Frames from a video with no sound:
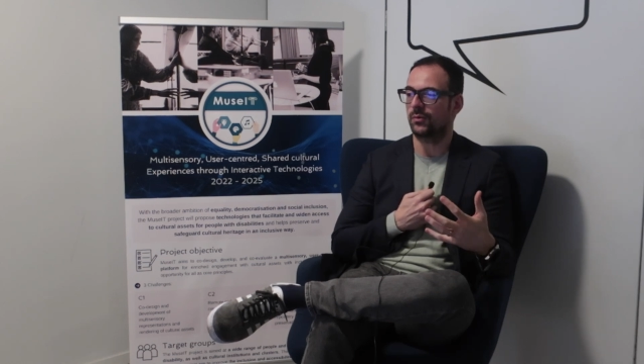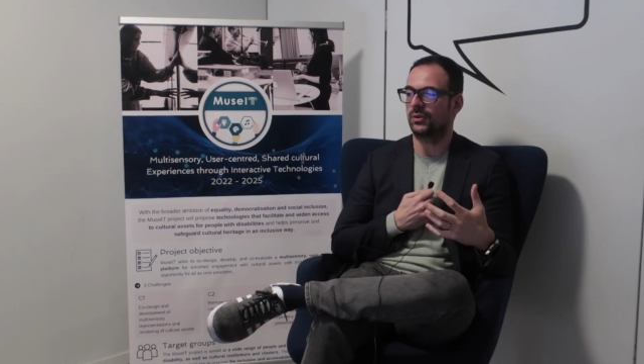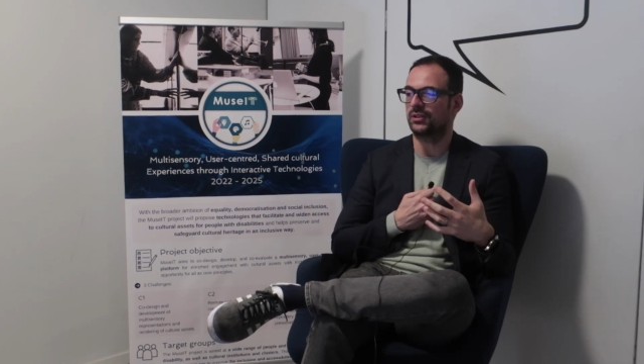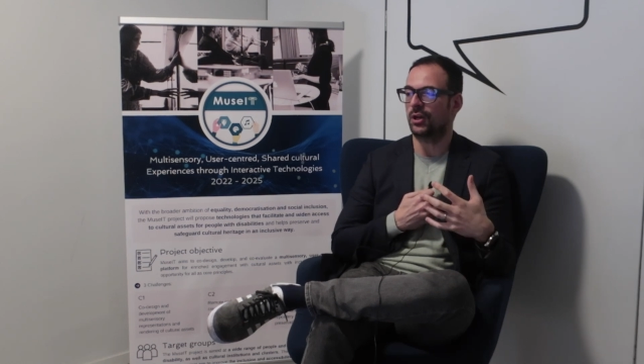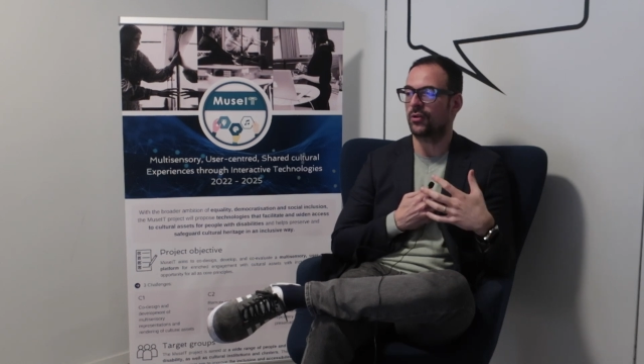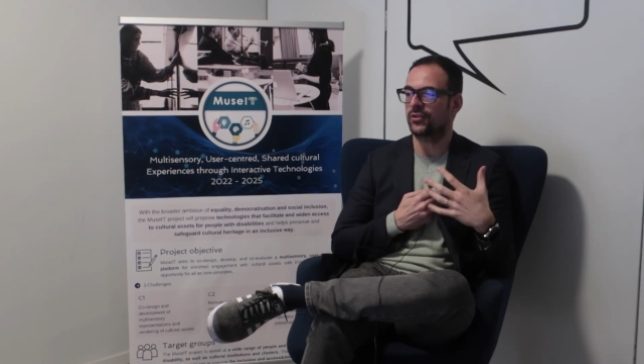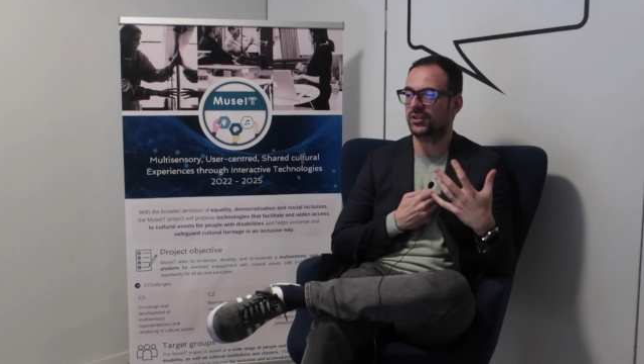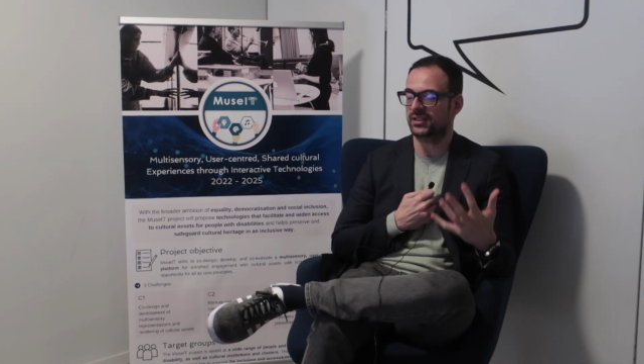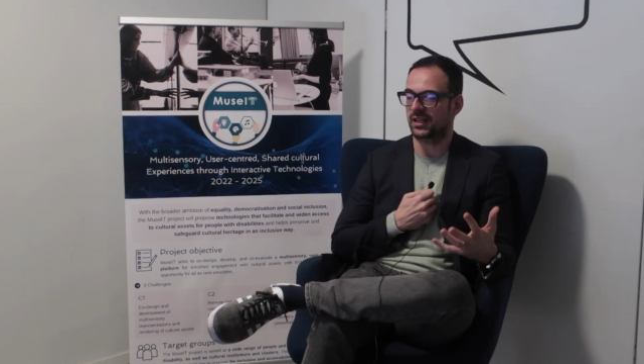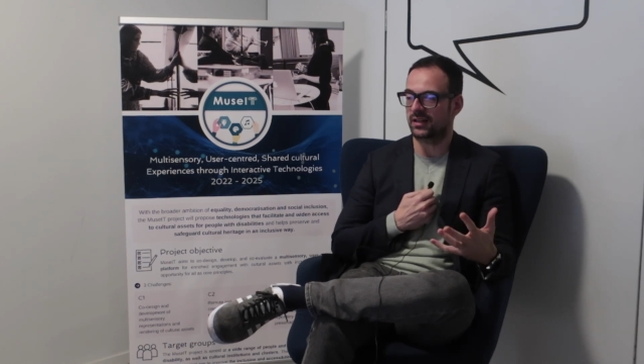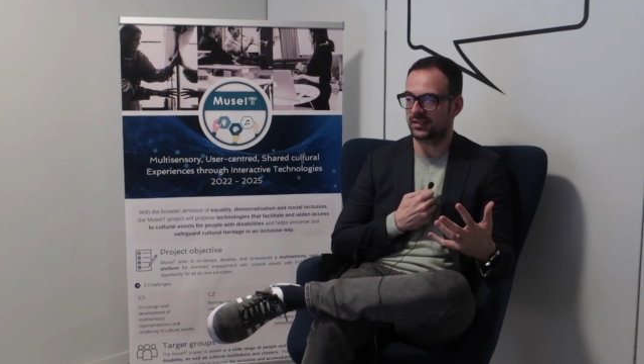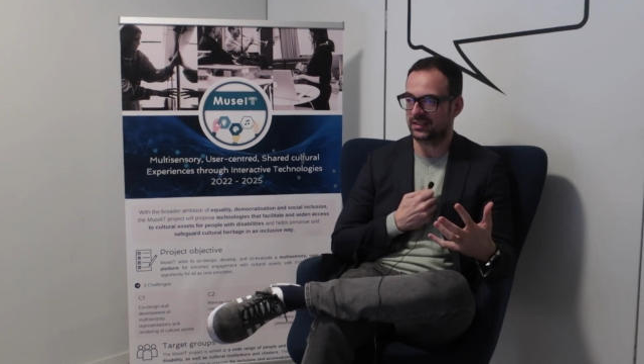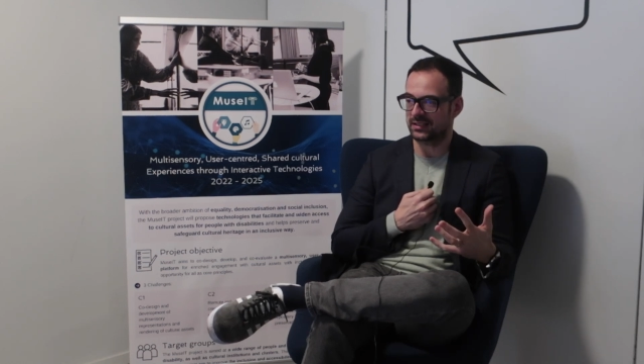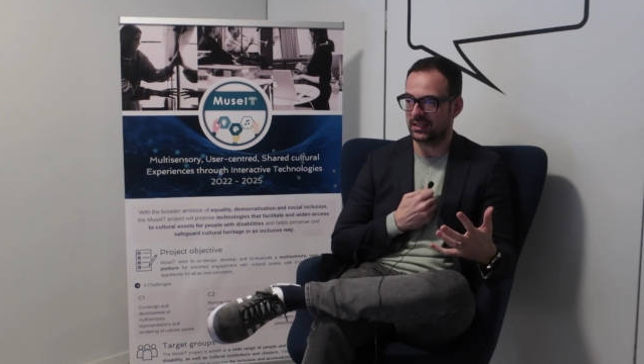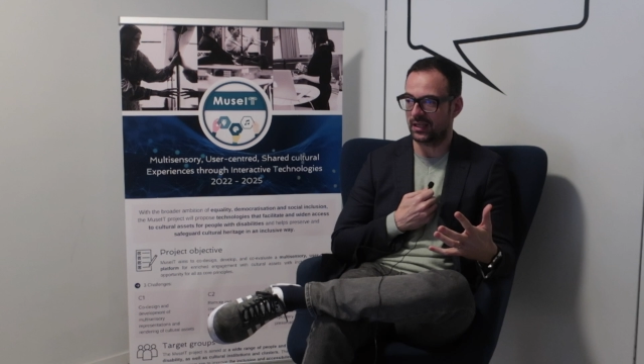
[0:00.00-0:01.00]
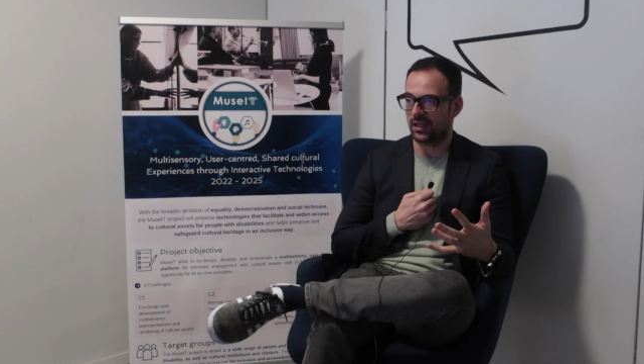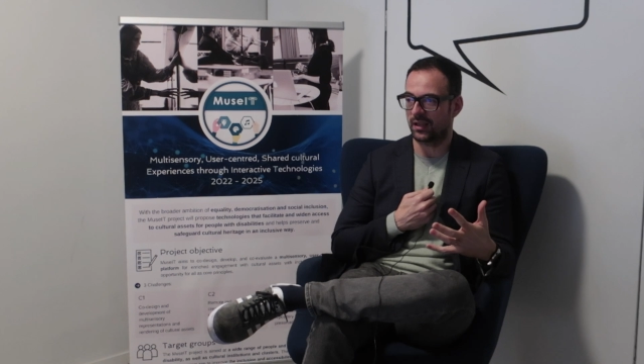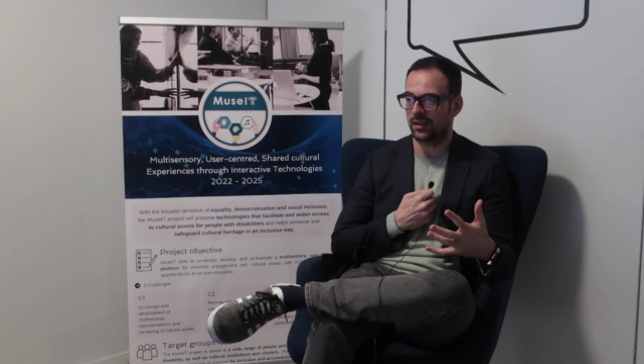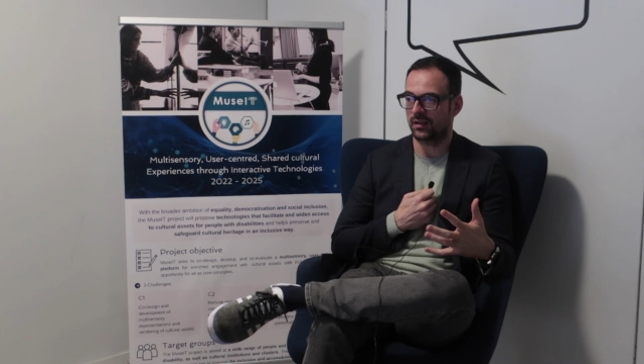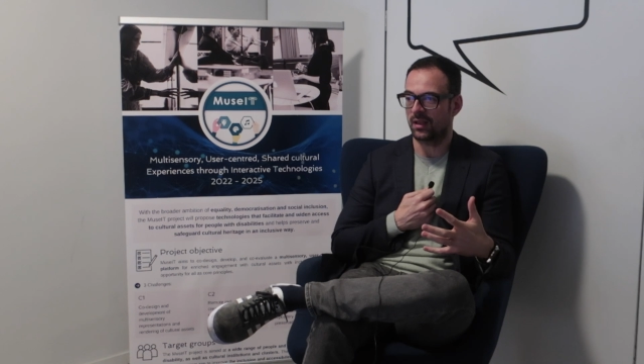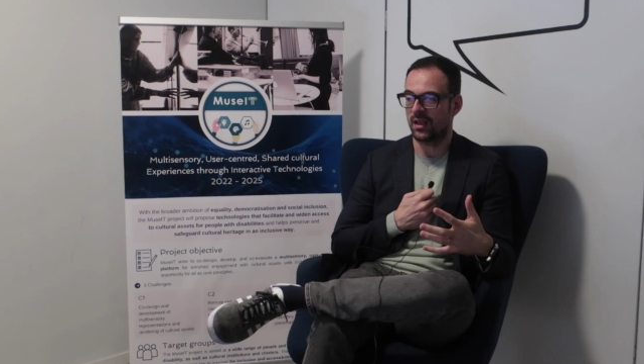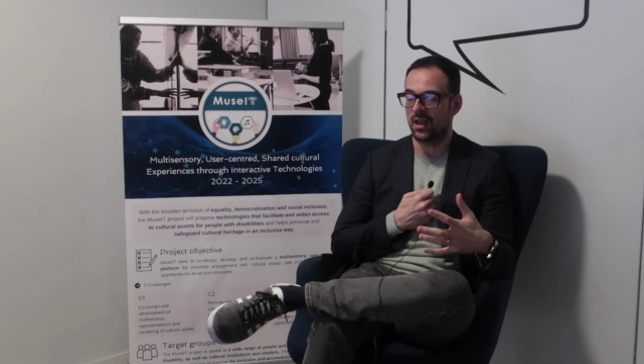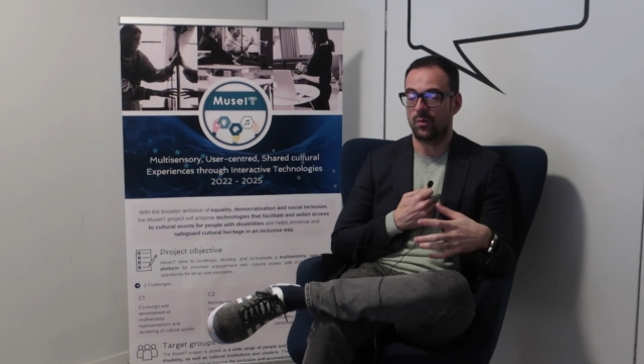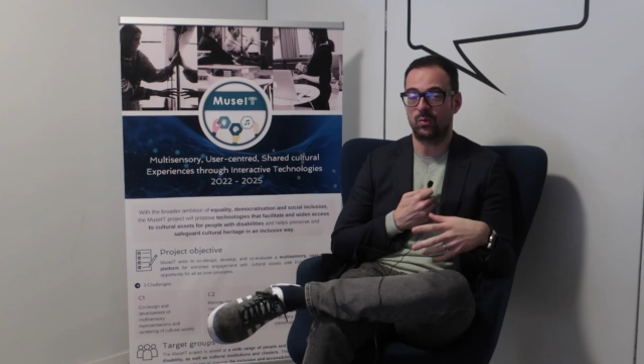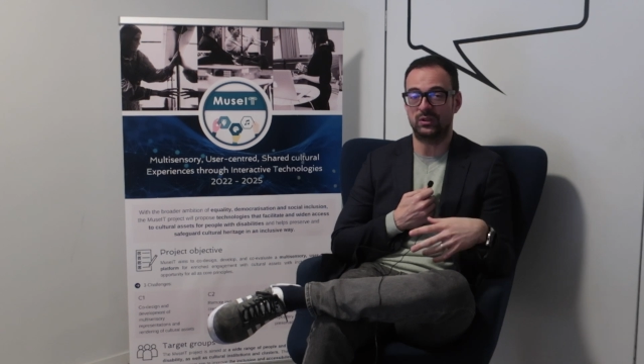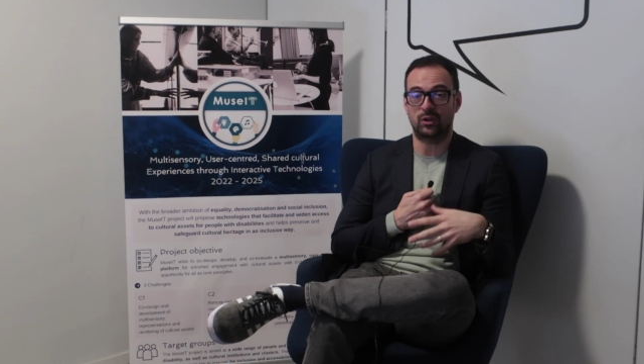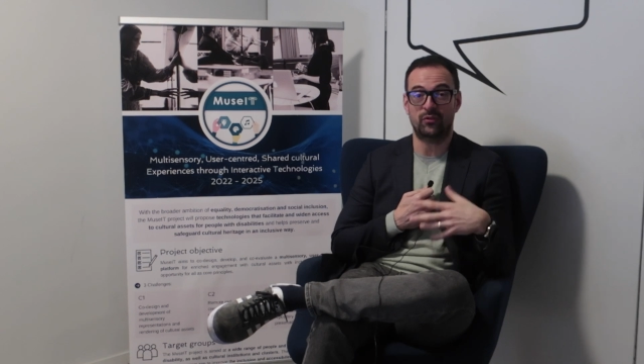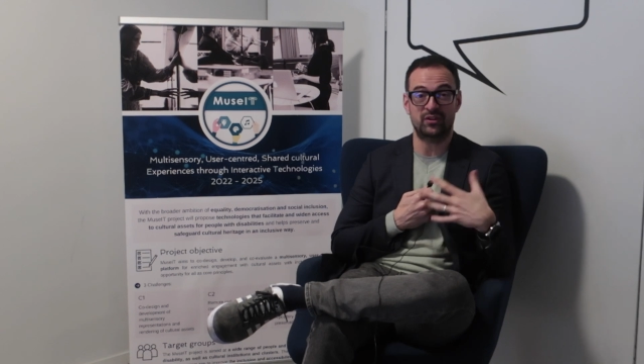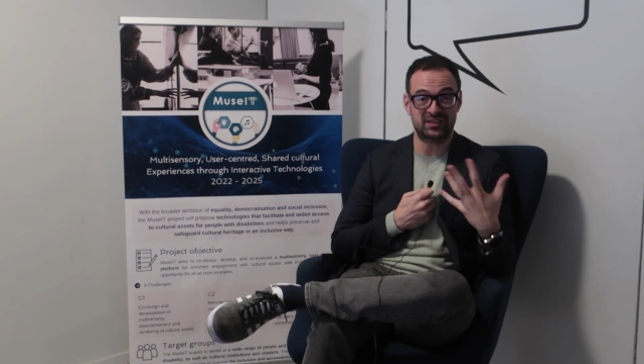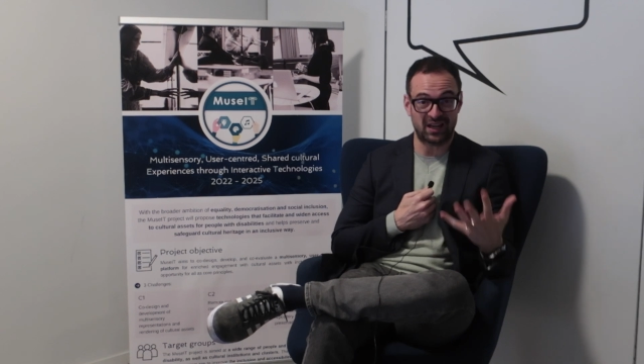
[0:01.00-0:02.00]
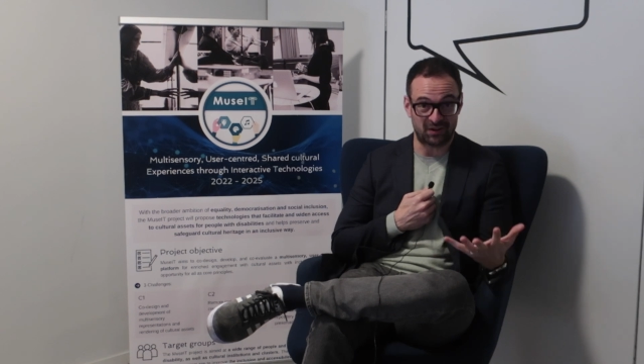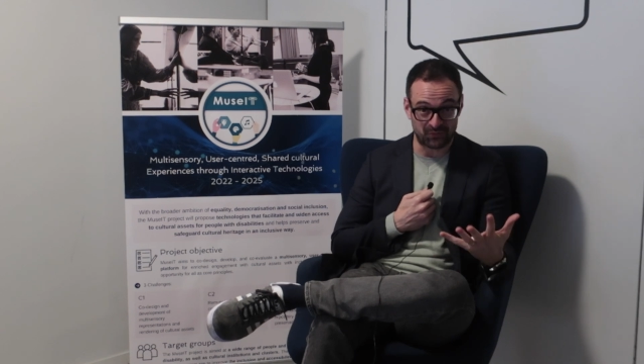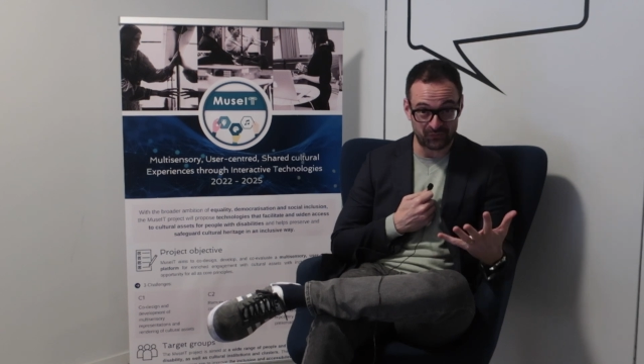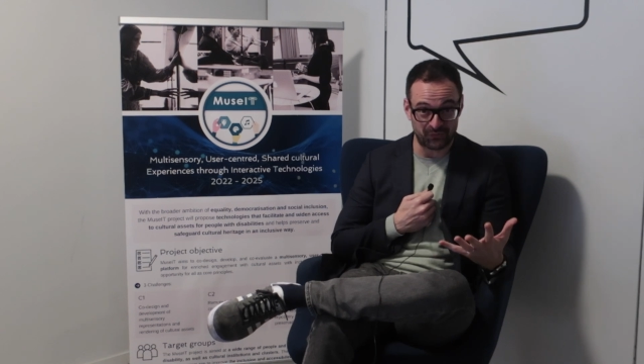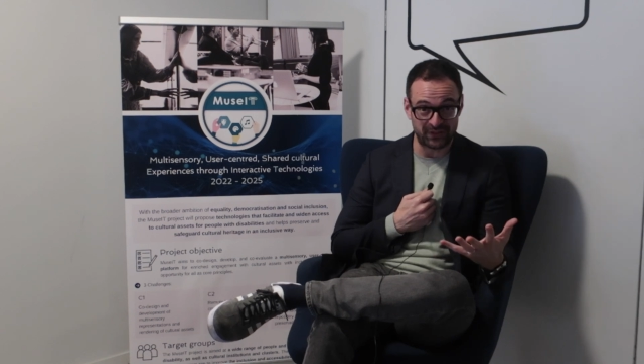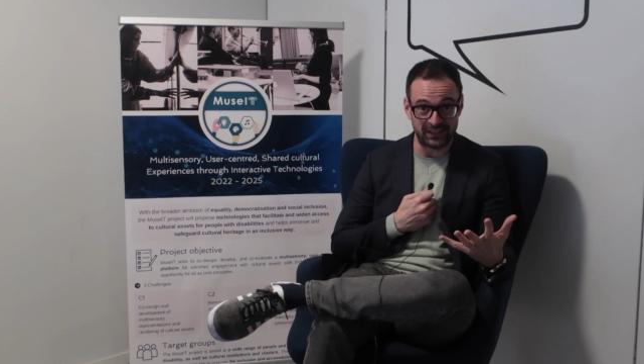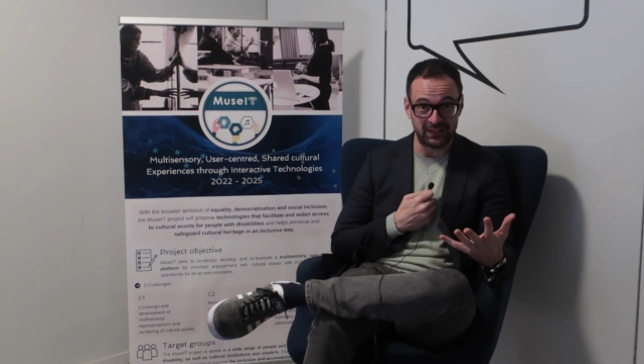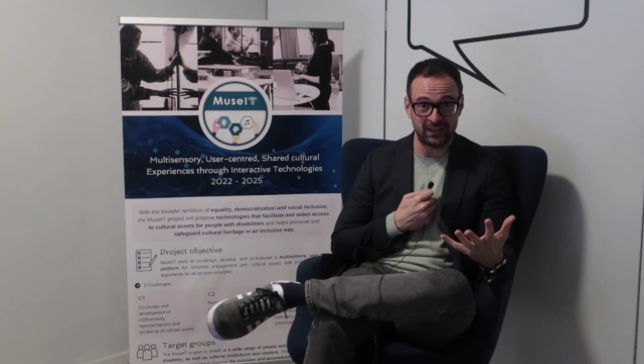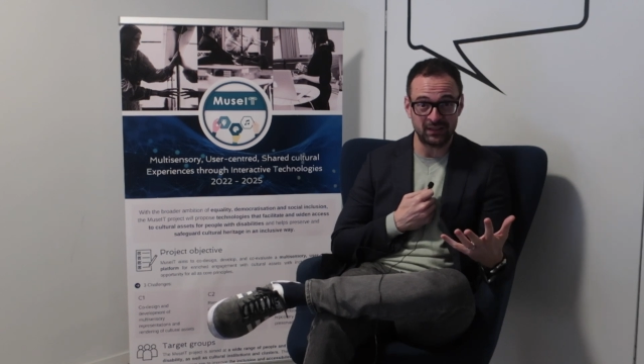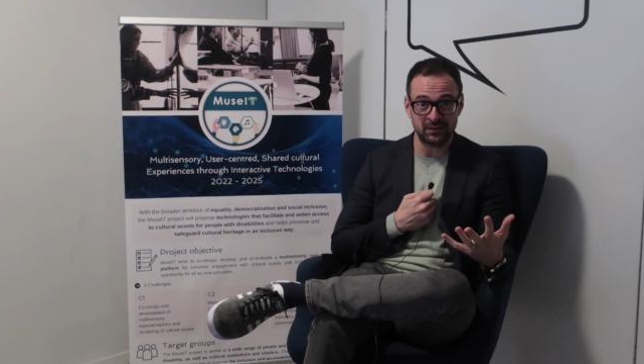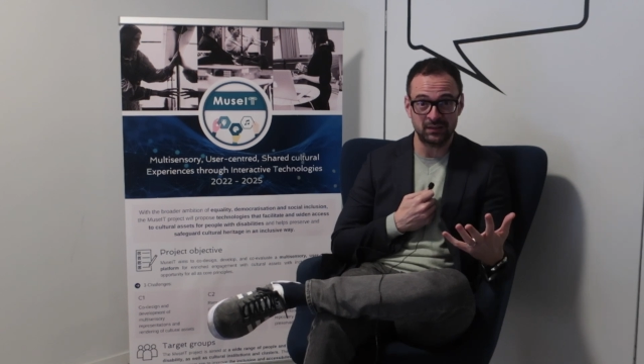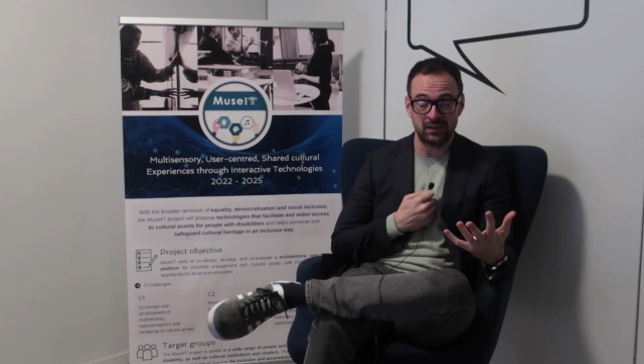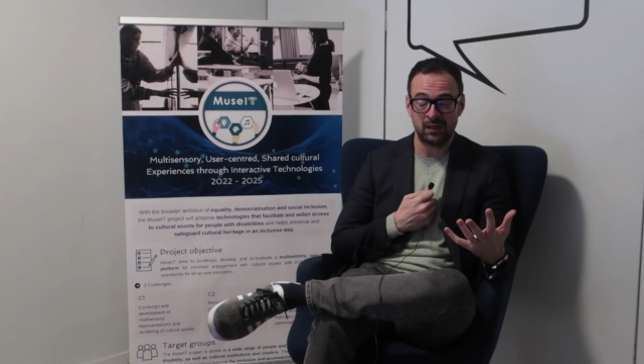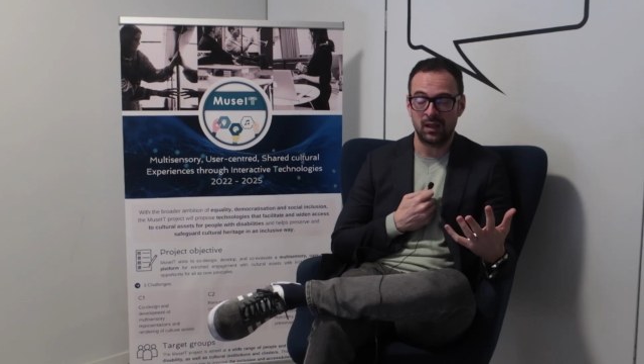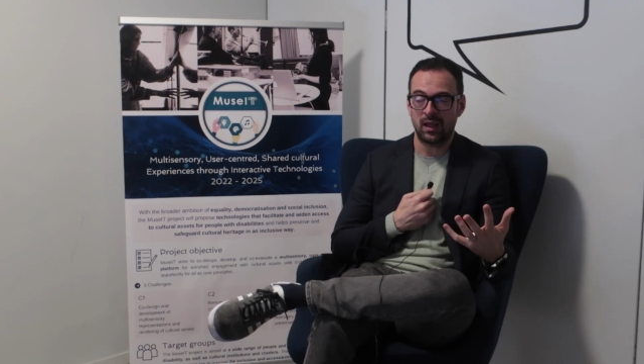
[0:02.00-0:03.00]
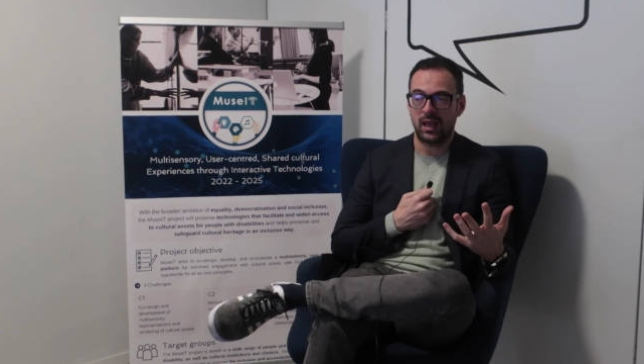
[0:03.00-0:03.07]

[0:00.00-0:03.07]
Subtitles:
what others are seeing, what others are feeling,